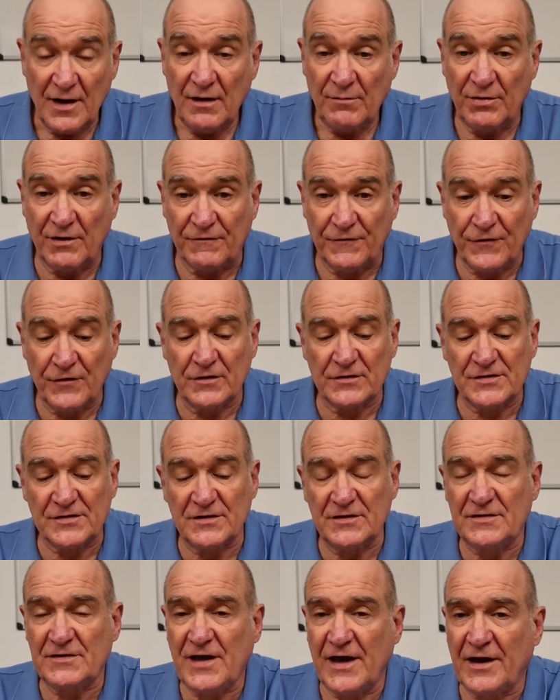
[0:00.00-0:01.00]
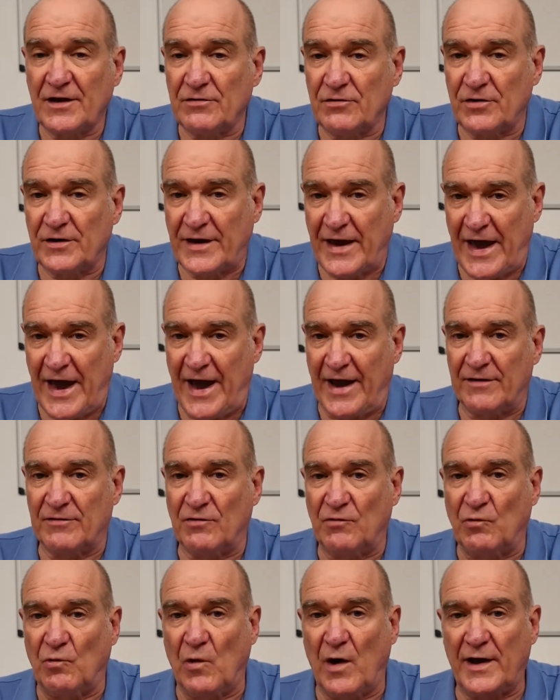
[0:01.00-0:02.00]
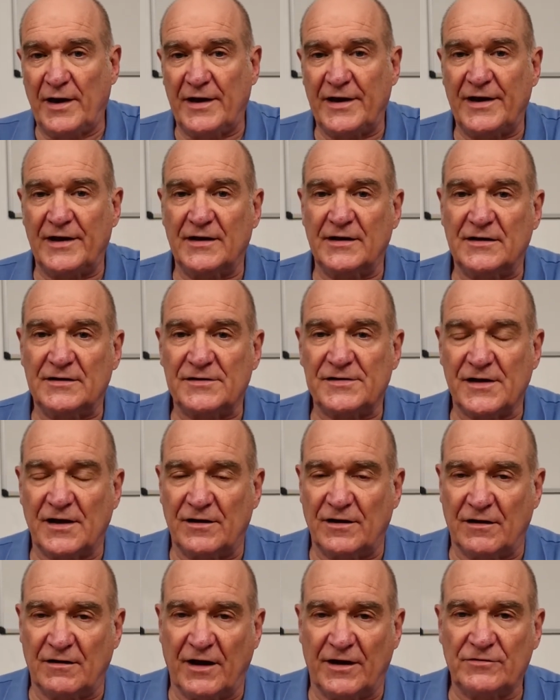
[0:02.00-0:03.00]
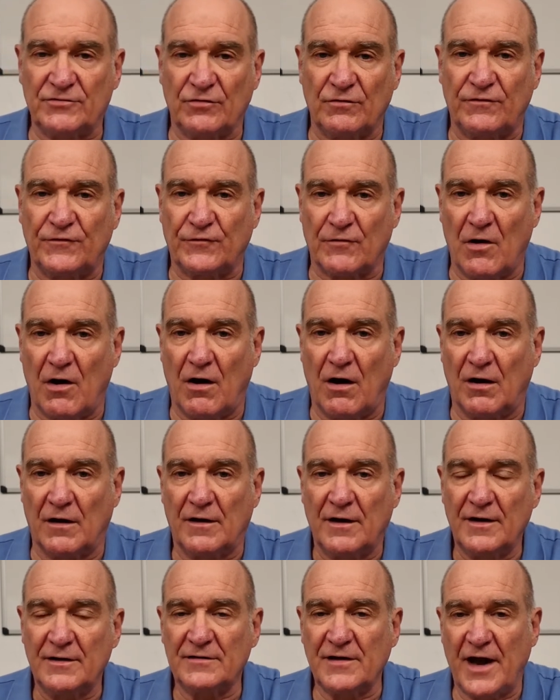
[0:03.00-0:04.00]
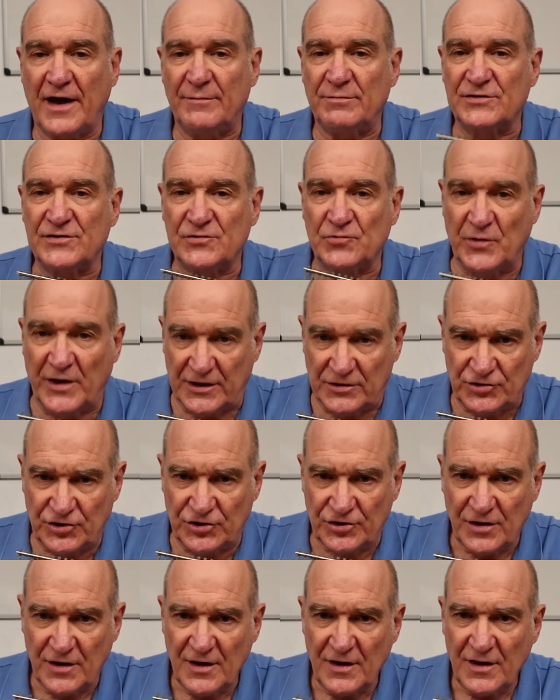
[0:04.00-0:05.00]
But first, let's take a look at what is an Electrofrog type switch.